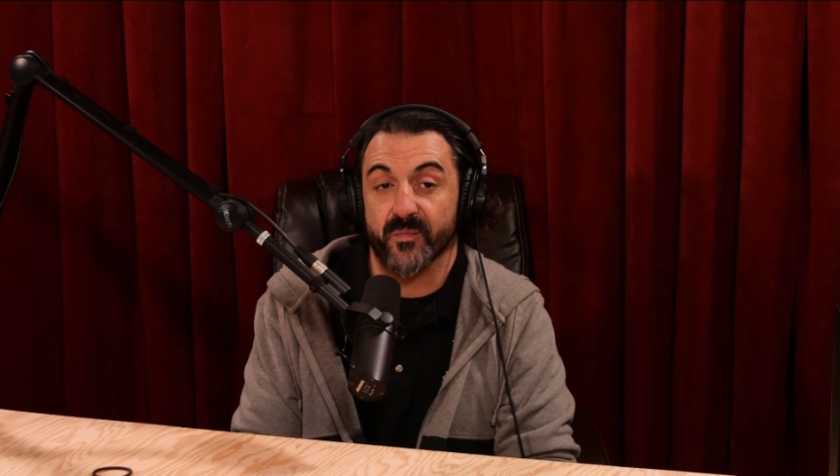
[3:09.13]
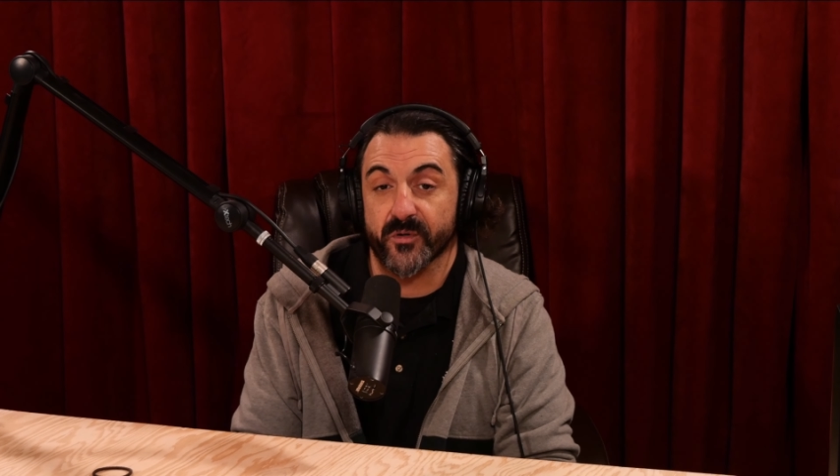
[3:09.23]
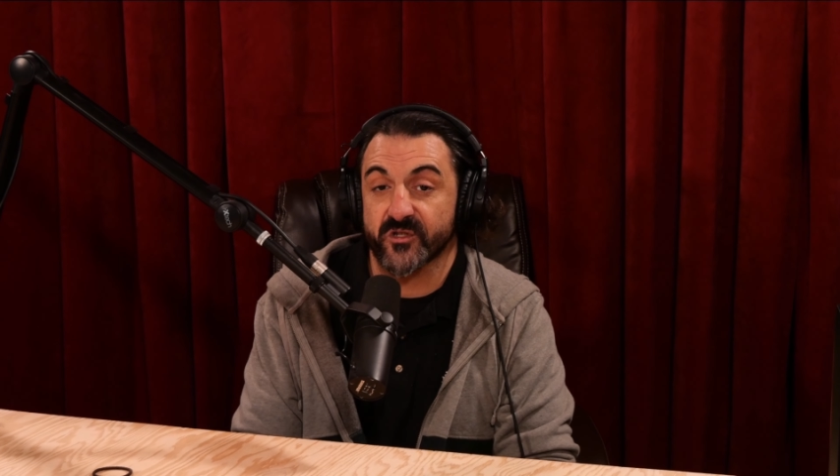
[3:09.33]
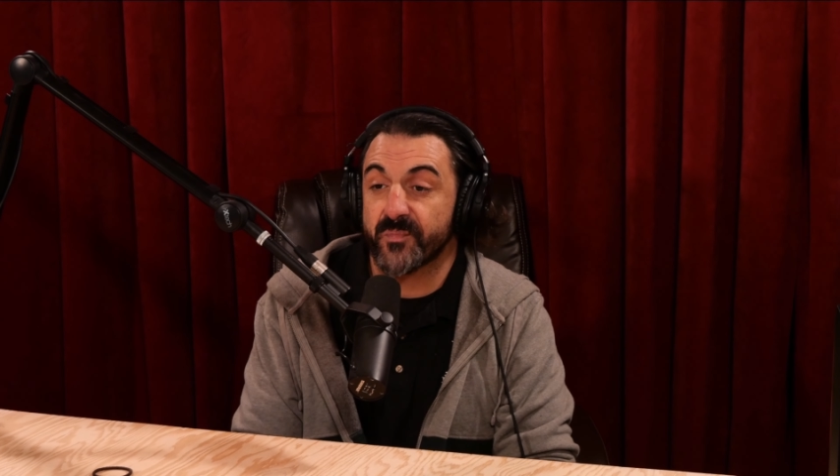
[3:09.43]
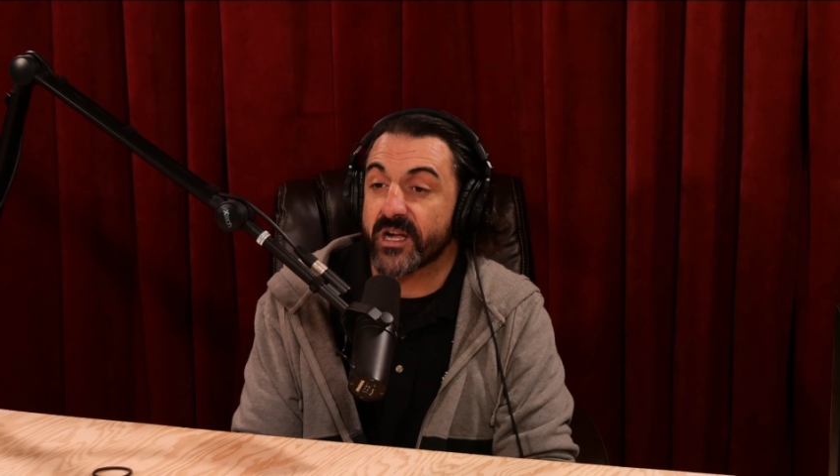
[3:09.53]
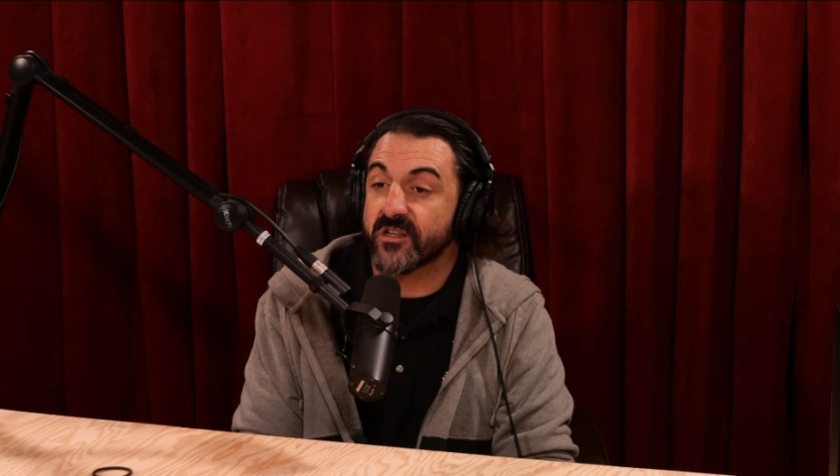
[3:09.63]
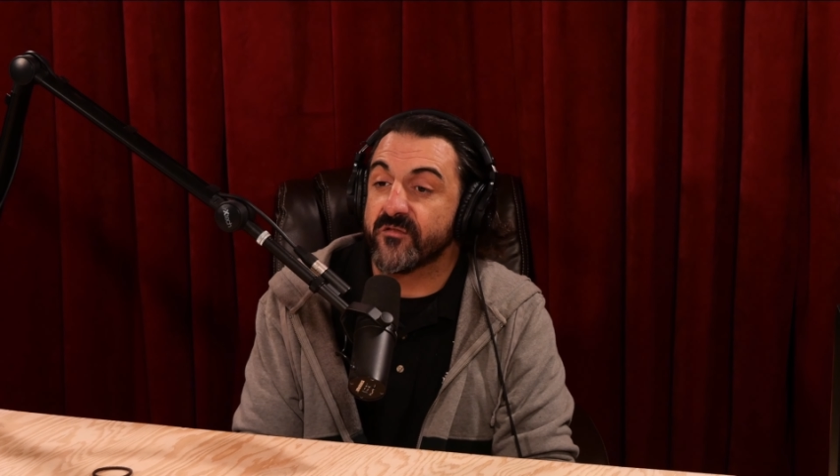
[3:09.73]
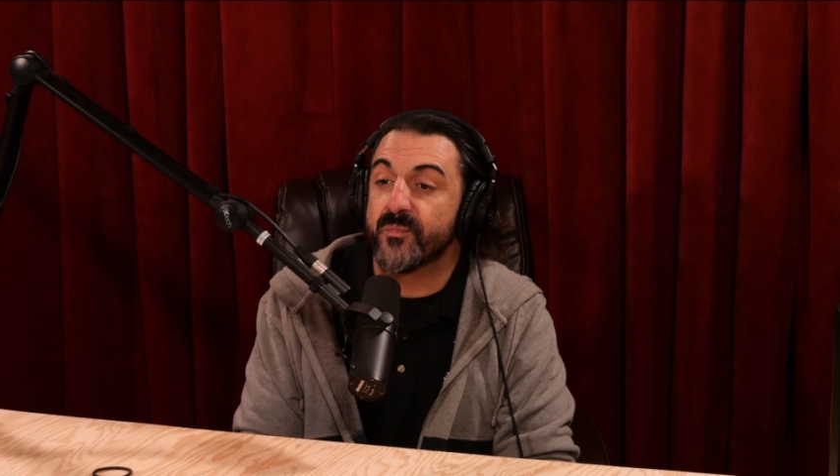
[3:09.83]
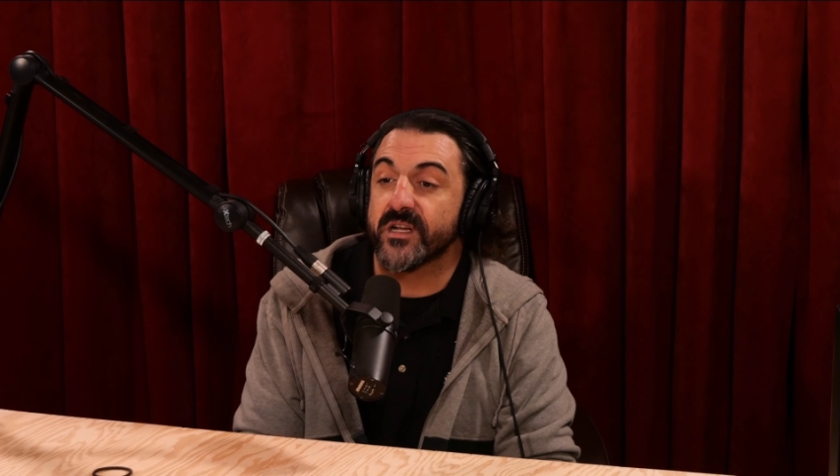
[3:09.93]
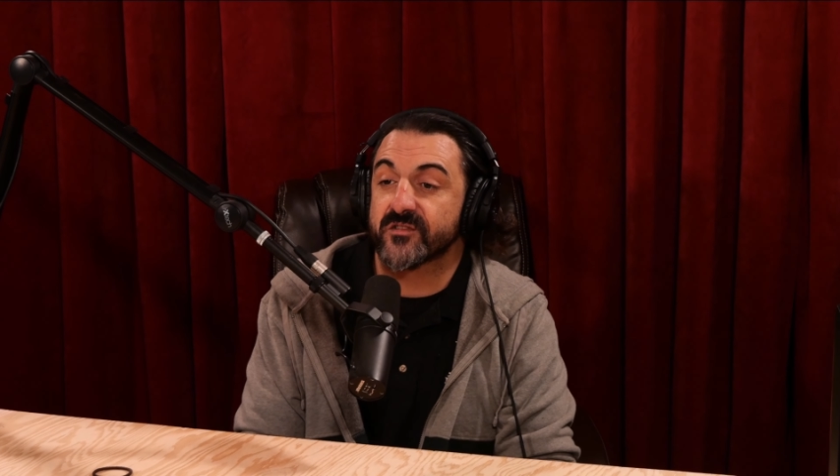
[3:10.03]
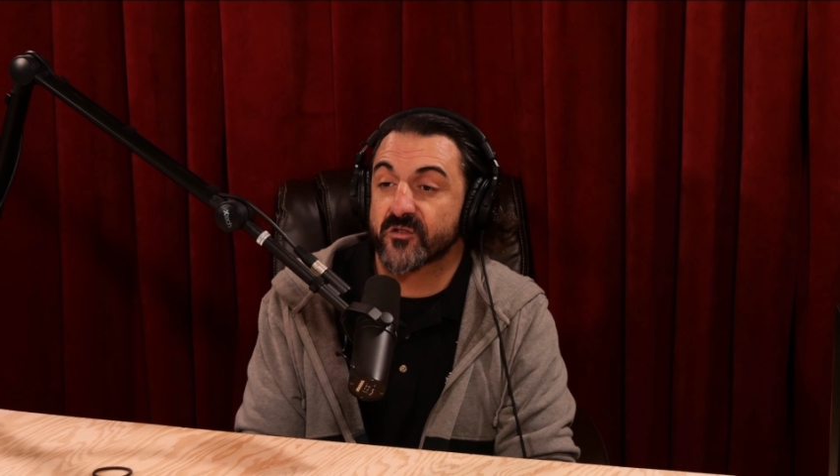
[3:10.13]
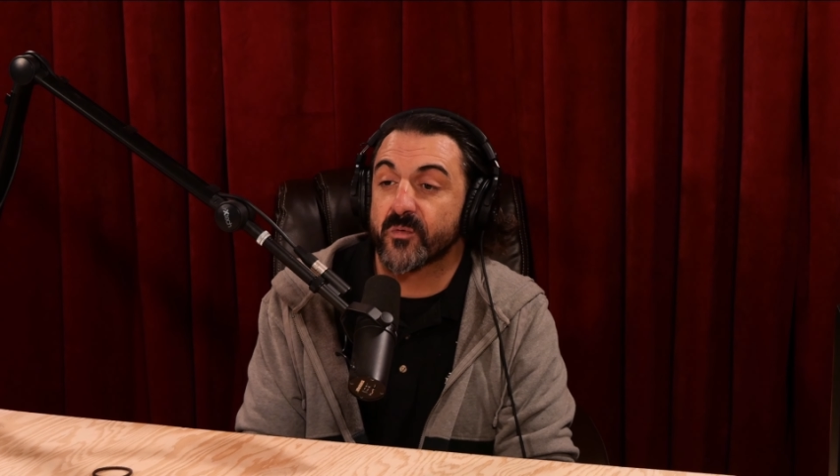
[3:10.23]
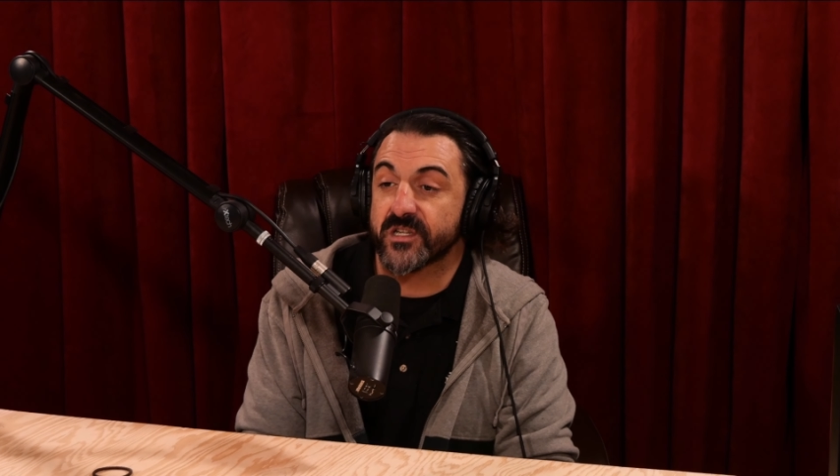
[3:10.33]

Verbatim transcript: the perspective based